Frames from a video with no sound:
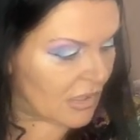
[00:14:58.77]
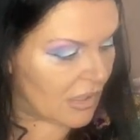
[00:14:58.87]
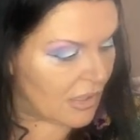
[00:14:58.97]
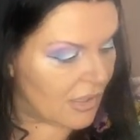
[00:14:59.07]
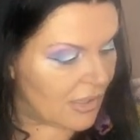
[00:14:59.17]

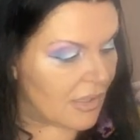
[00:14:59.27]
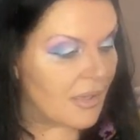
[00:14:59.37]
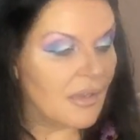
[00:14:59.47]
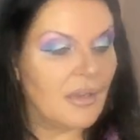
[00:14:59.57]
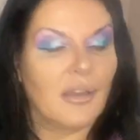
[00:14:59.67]
Aha.
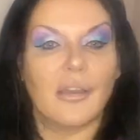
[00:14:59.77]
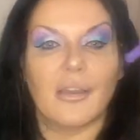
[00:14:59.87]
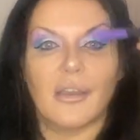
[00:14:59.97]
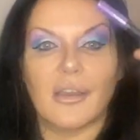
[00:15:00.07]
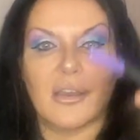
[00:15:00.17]

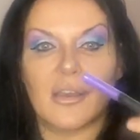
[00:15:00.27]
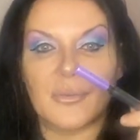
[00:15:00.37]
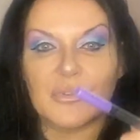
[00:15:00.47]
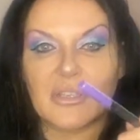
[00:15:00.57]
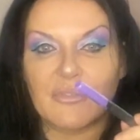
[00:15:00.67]
I
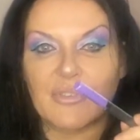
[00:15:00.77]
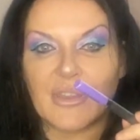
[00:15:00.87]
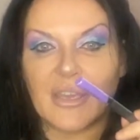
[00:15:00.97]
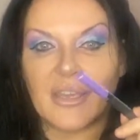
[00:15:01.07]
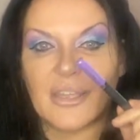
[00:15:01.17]
was looking for that.